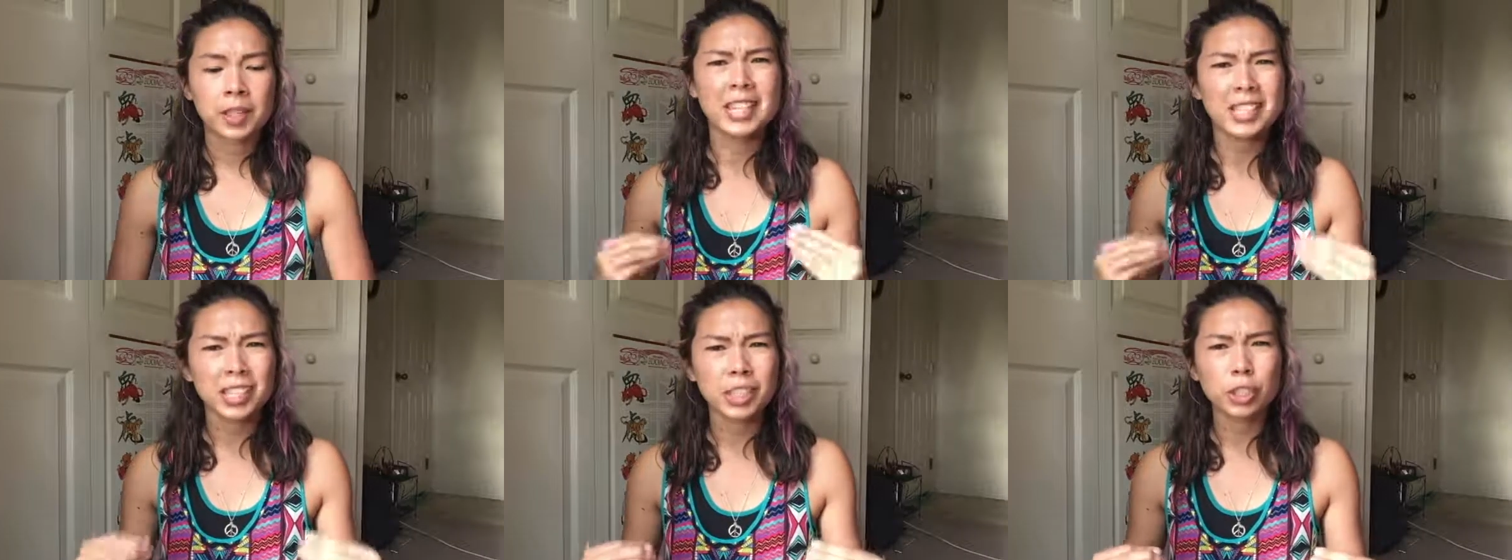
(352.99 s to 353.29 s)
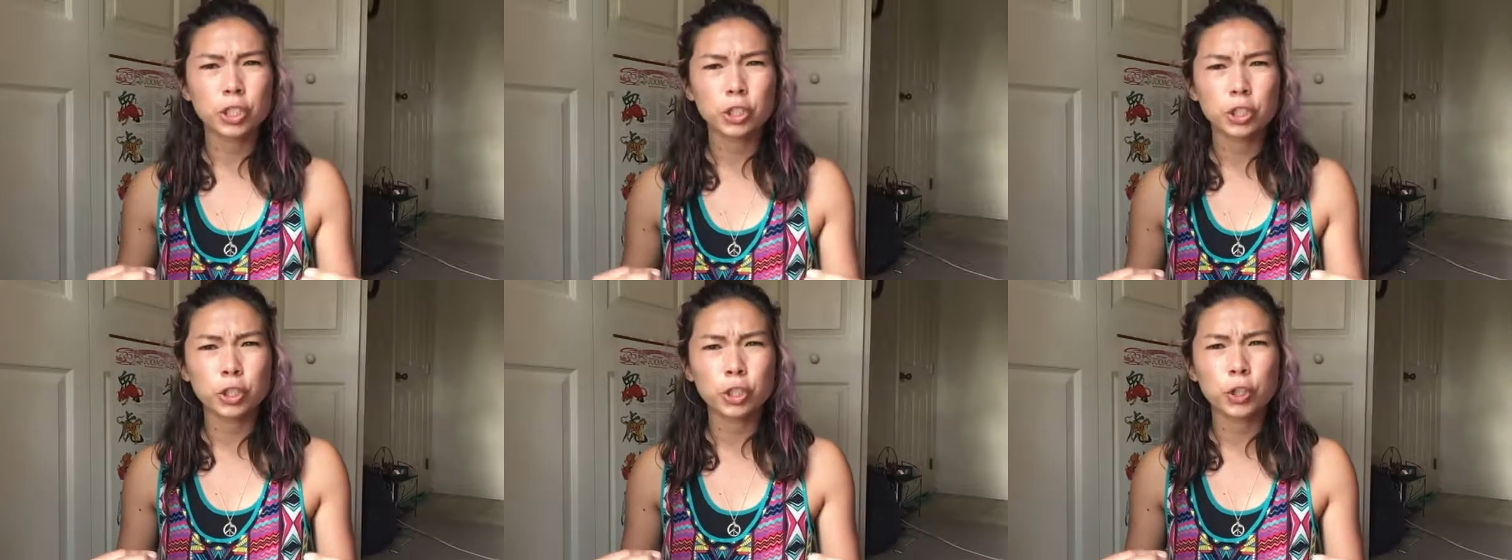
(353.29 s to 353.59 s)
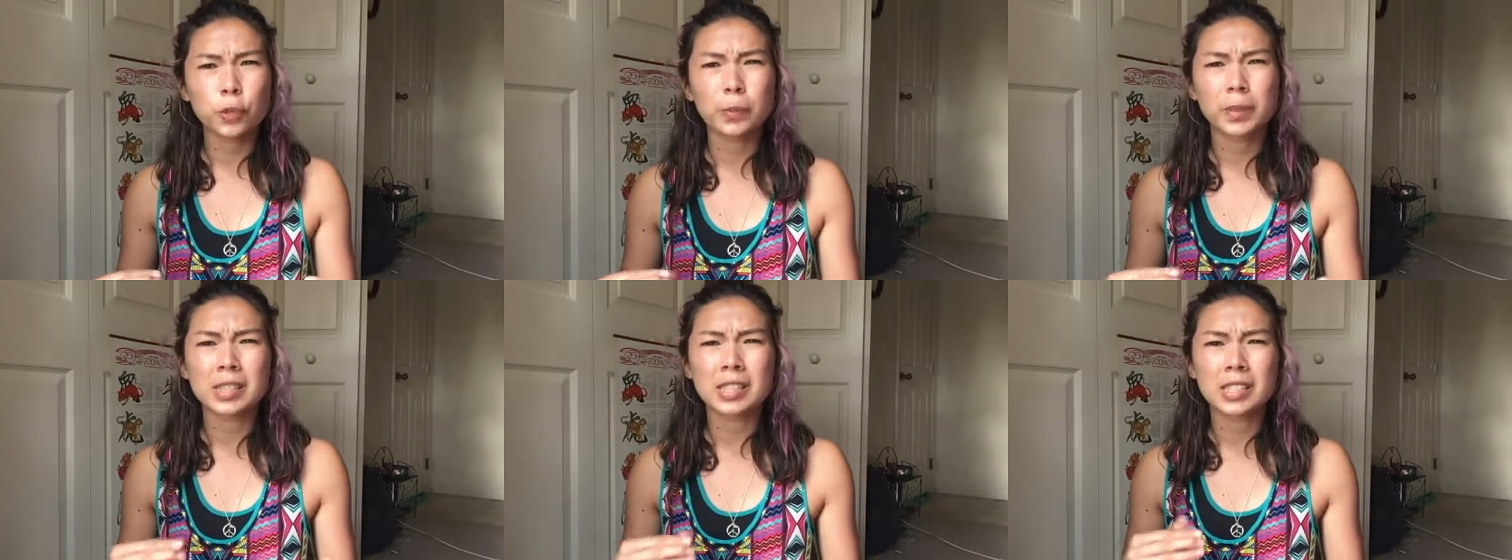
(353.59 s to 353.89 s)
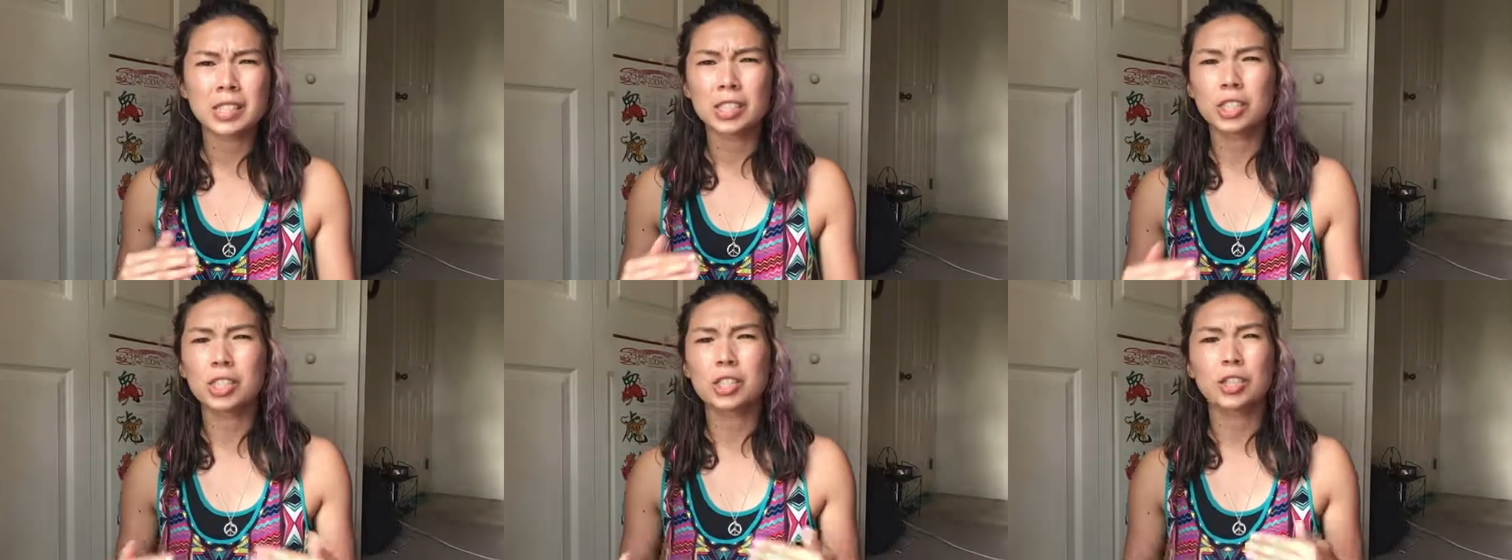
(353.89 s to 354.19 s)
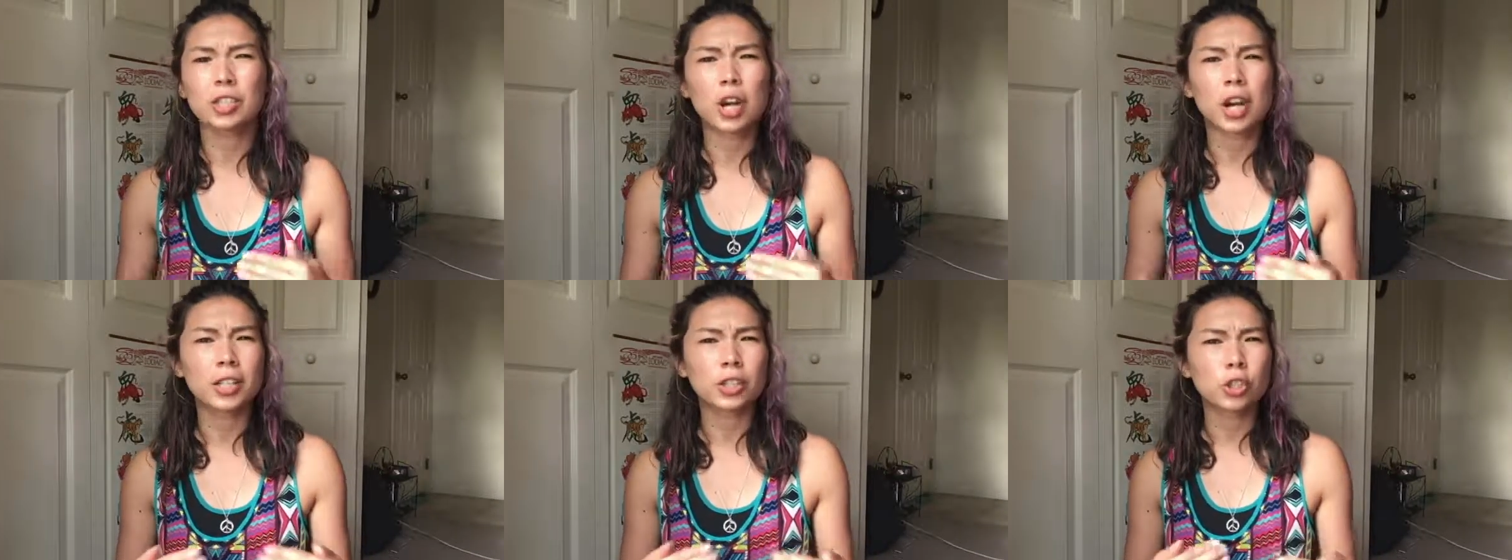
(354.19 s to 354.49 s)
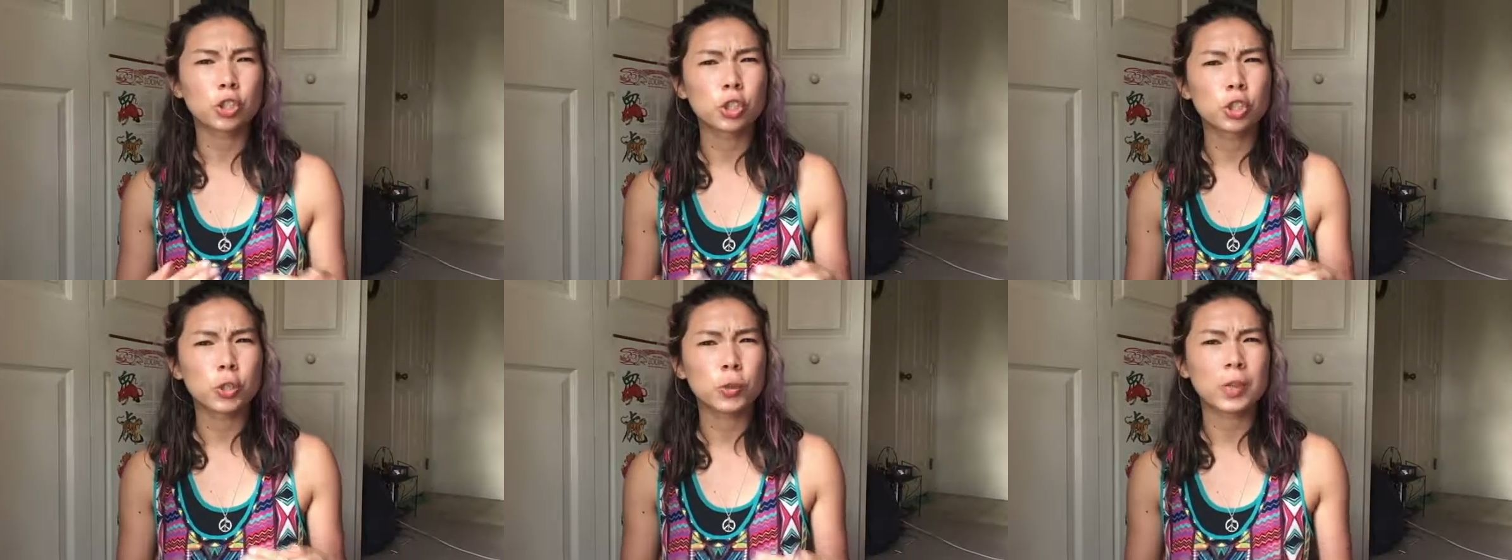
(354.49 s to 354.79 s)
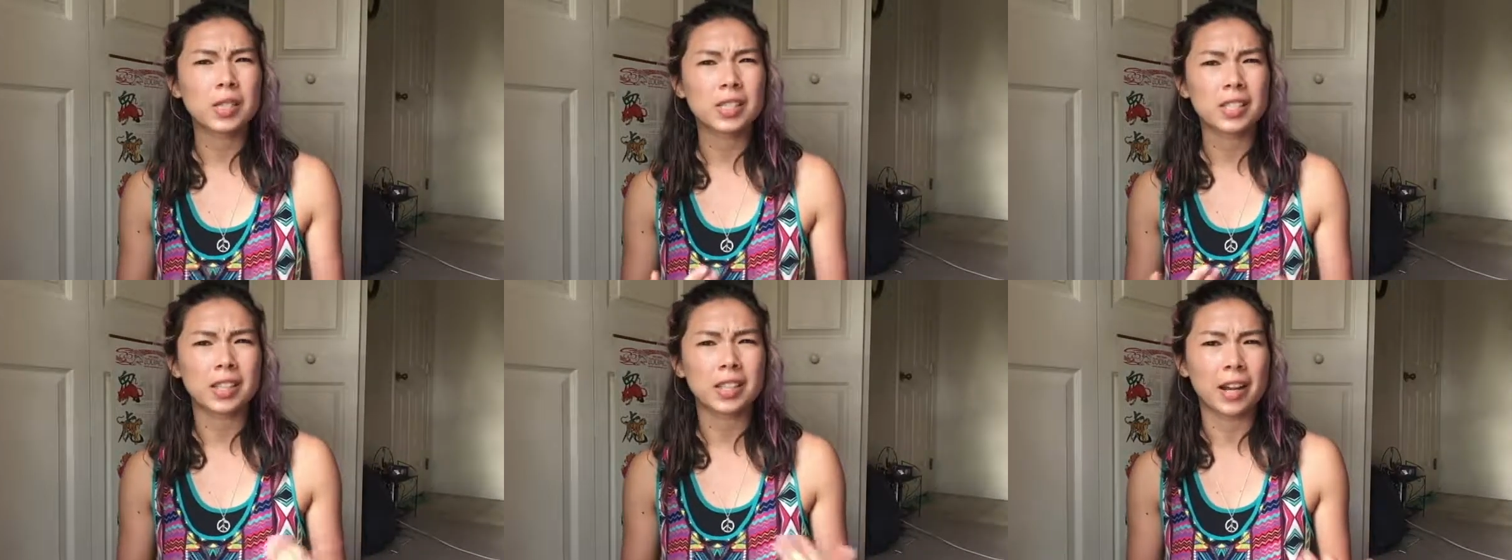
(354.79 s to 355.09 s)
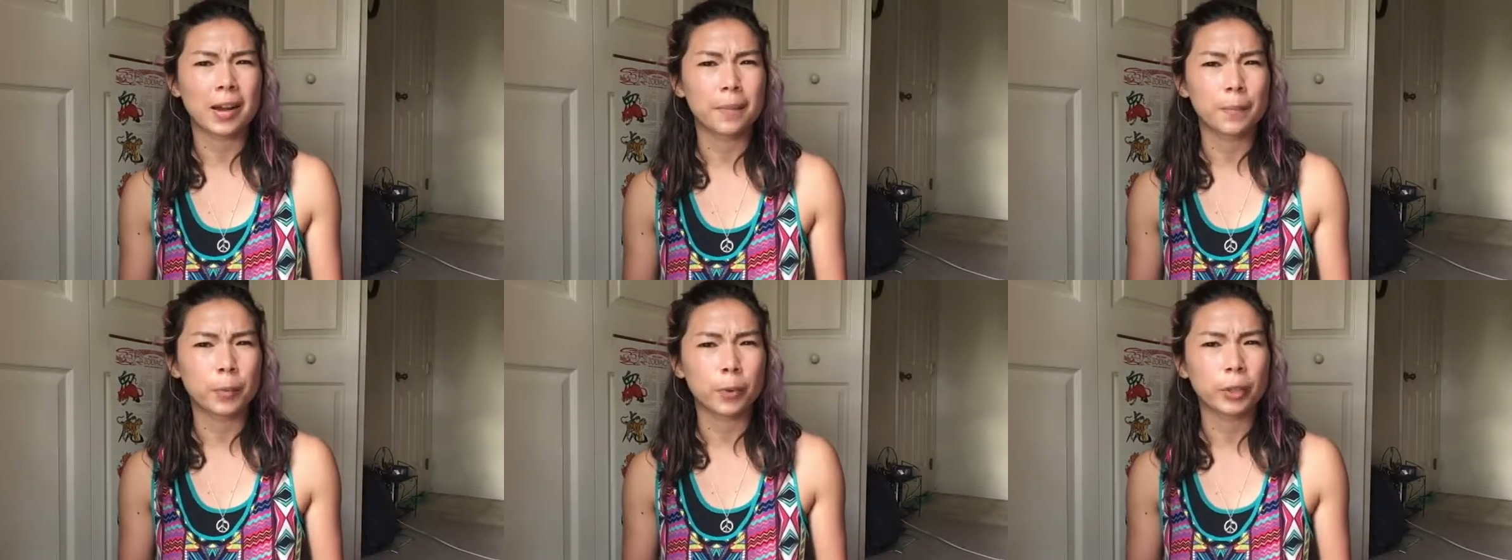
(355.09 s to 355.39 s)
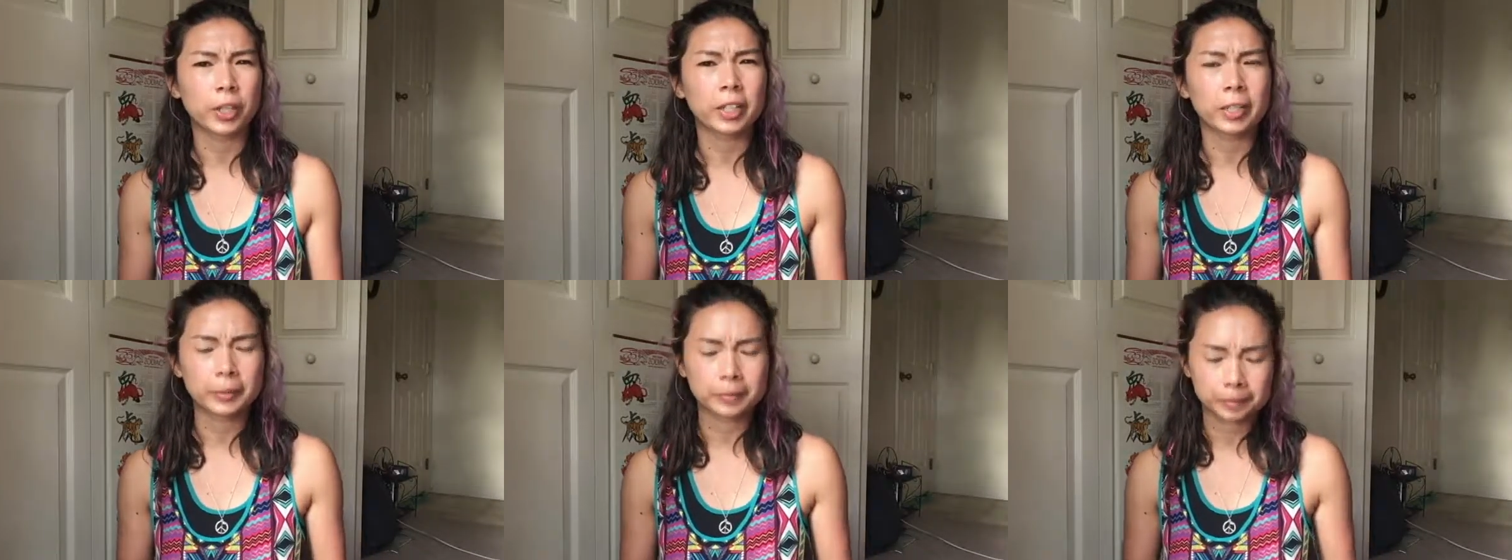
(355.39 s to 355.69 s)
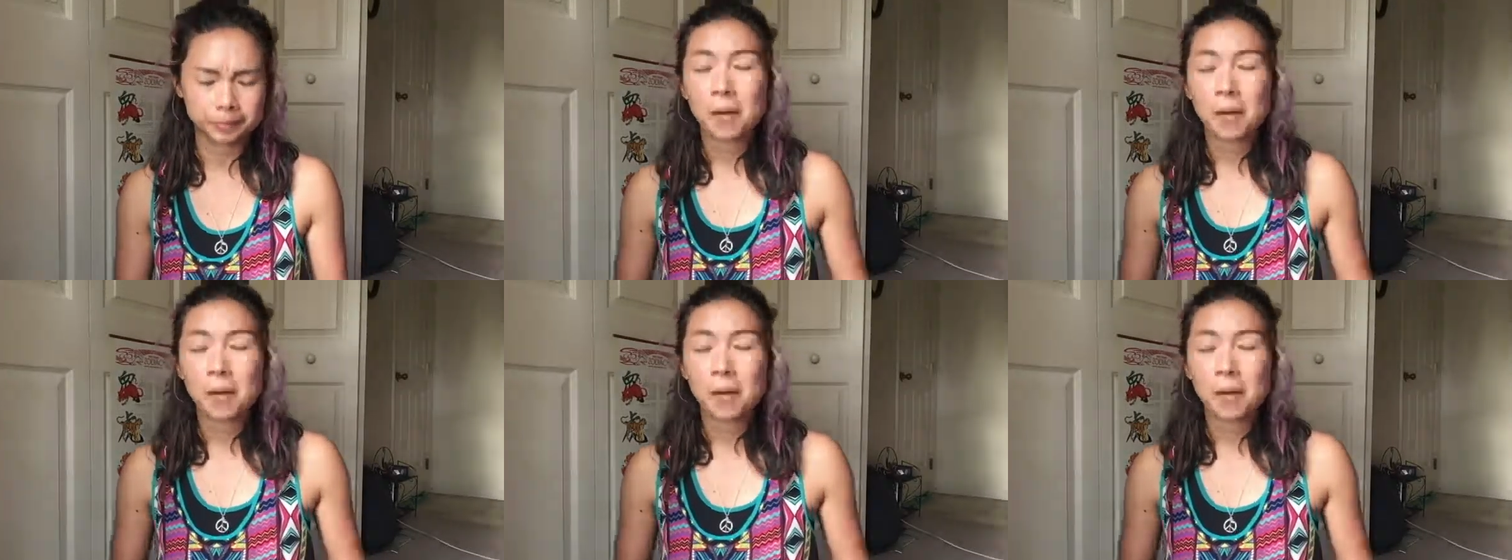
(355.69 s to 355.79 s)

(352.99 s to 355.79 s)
Easy to do, but not too easy that I'm bored.